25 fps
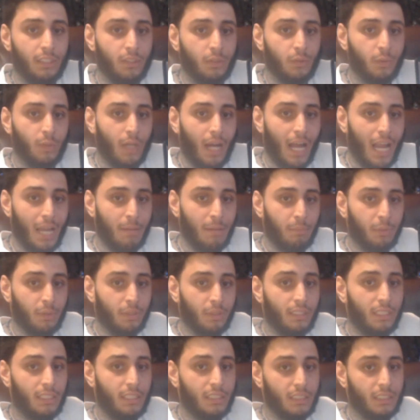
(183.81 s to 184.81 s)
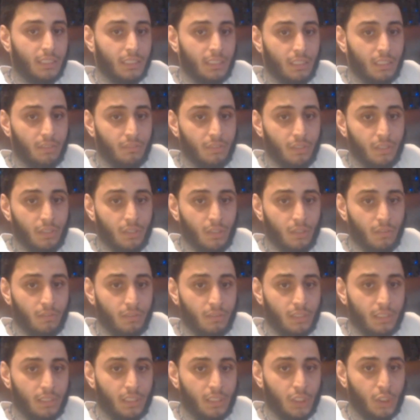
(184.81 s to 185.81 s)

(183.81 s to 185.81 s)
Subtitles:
to hyperthesia of the nerves,